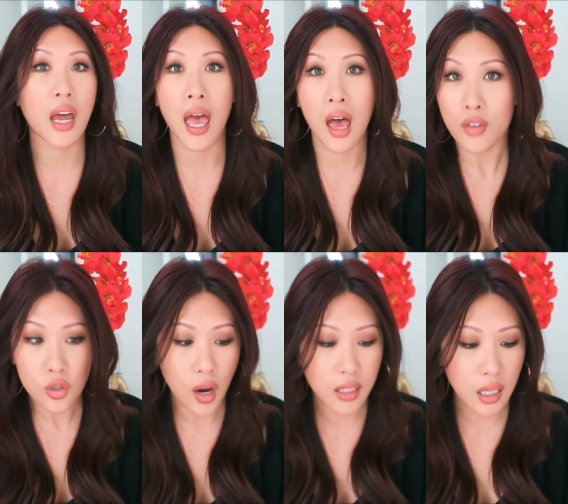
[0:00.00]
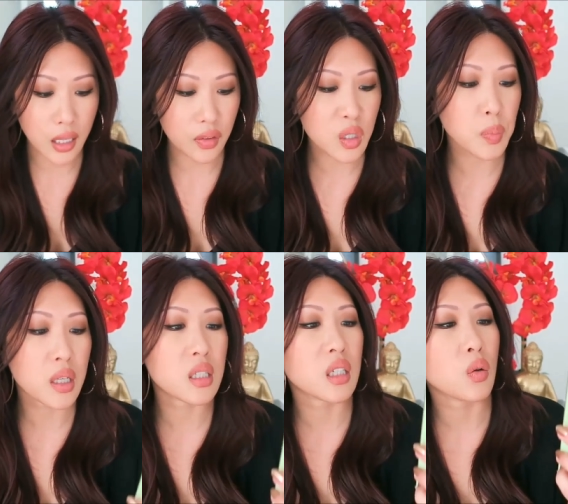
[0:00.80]
that I haven't tried yet, like this
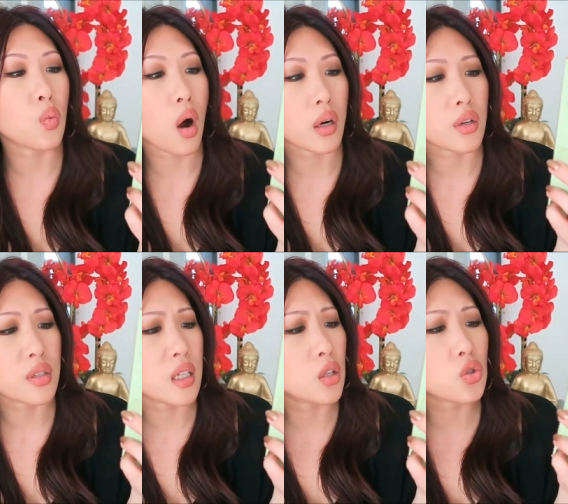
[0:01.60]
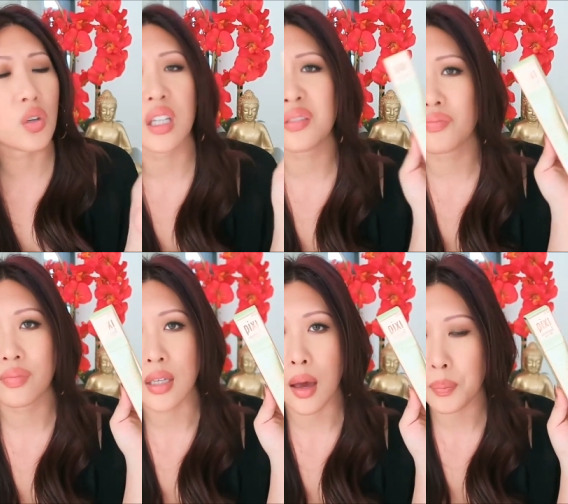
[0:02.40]
Pixi Water Skin Drink,
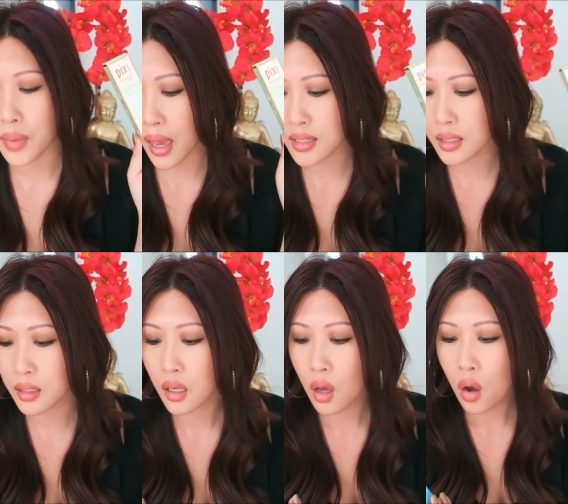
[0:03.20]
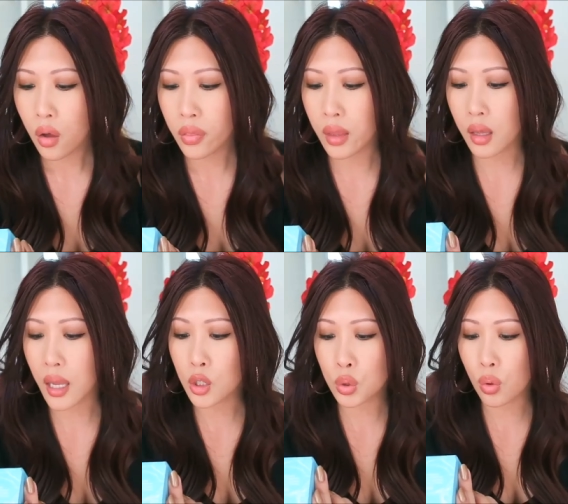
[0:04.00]
yep, has it. The
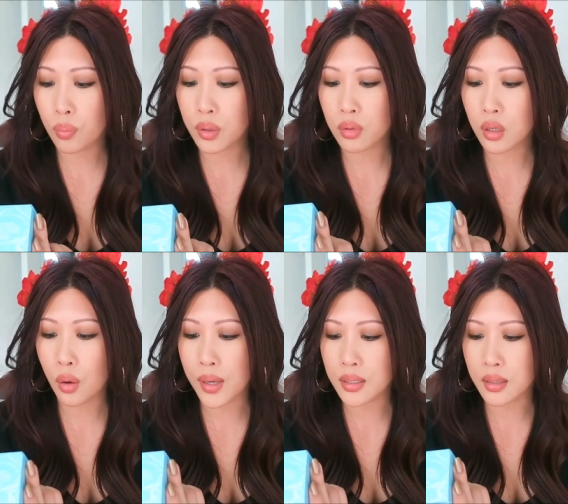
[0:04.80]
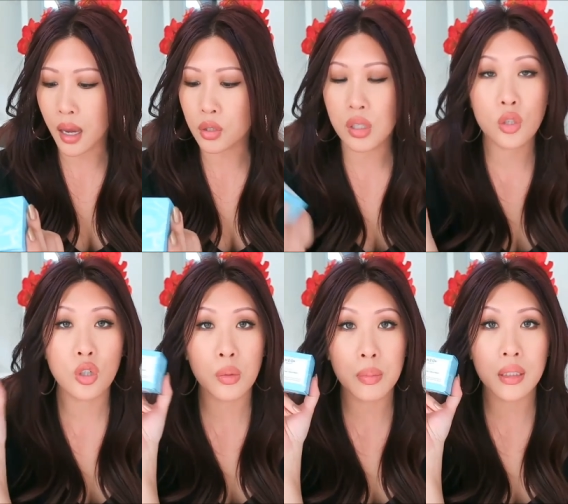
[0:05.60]
H2O Beauty Oasis Hydrating
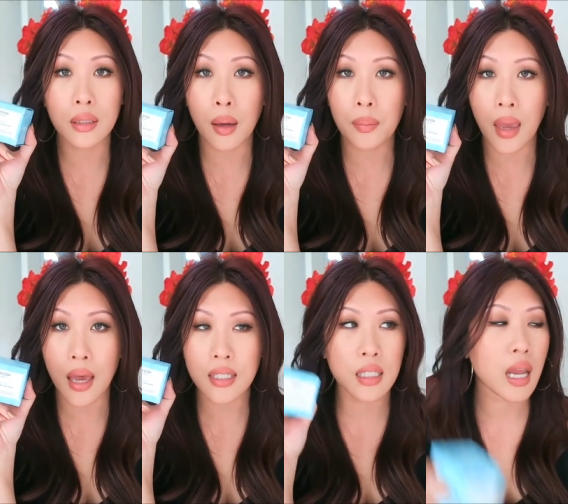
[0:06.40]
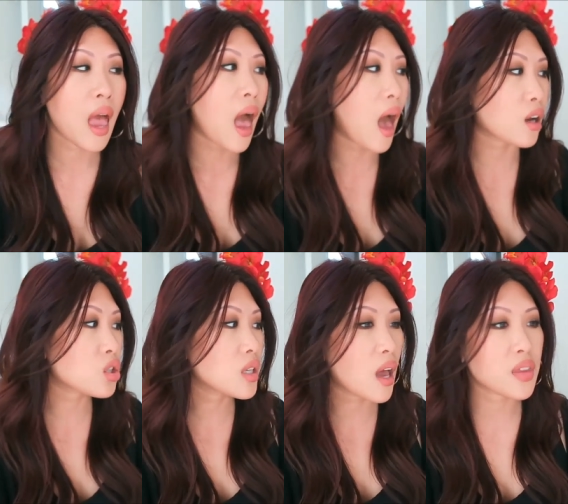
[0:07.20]
Treatment, yep, has it.
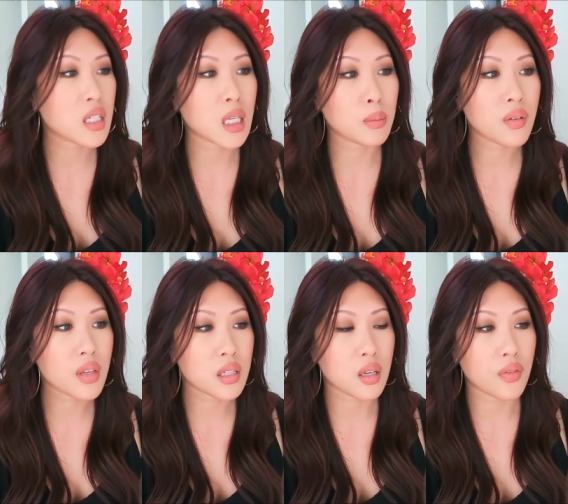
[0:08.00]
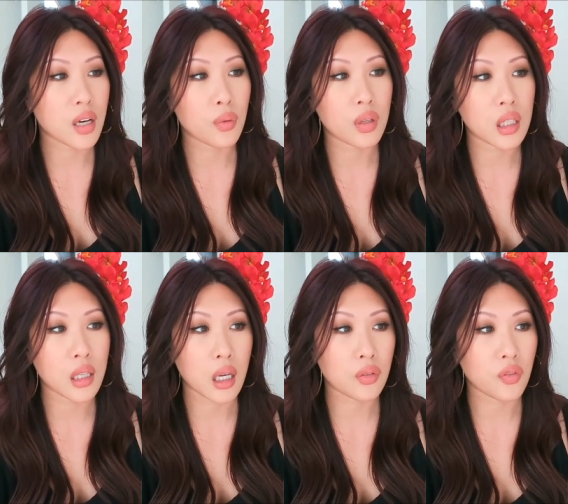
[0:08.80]
Actually, I think some of the stuff that I really
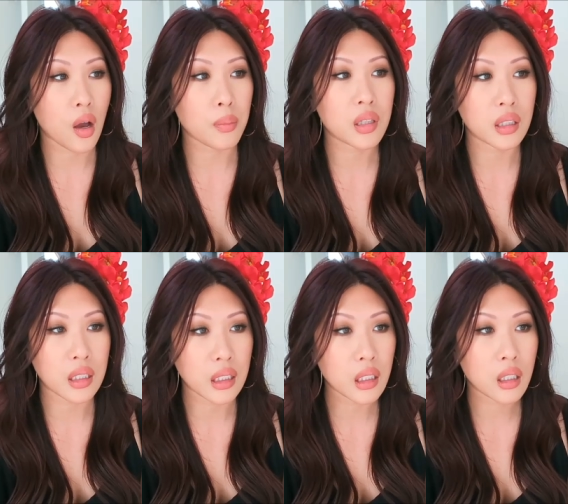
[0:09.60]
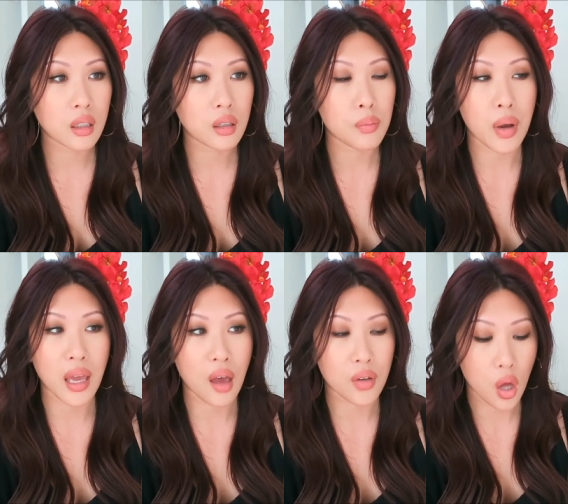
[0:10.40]
like from Clinique might
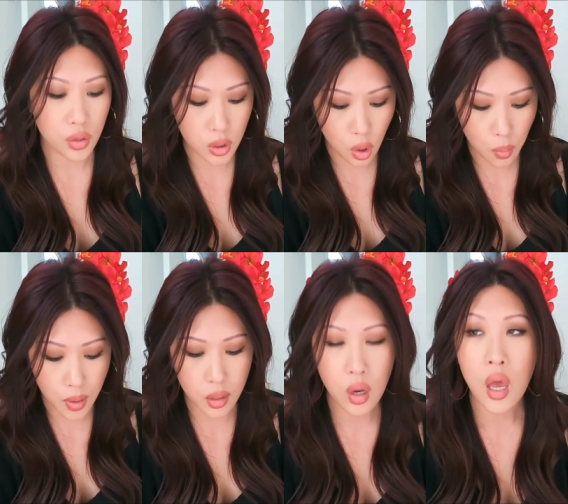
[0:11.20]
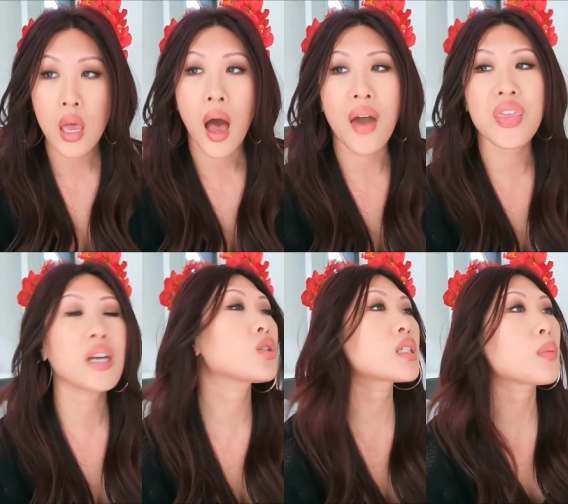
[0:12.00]
have it also, but I think
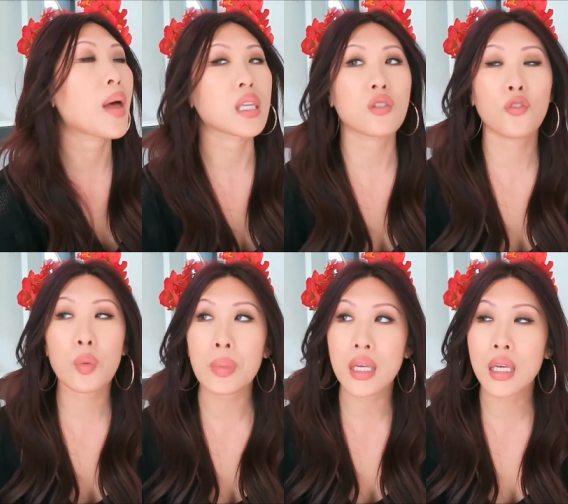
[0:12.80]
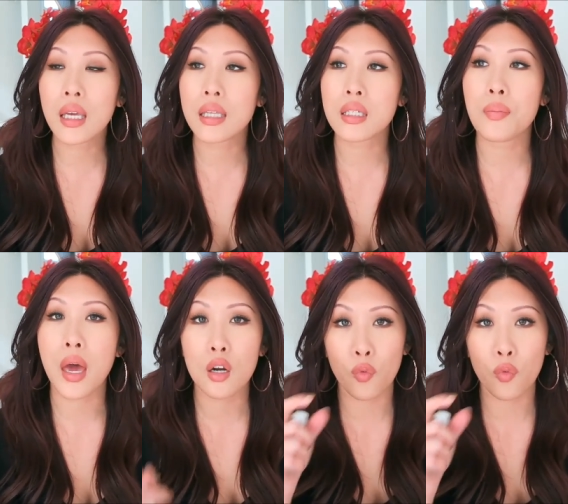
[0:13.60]
it just depends. For me, it's a matter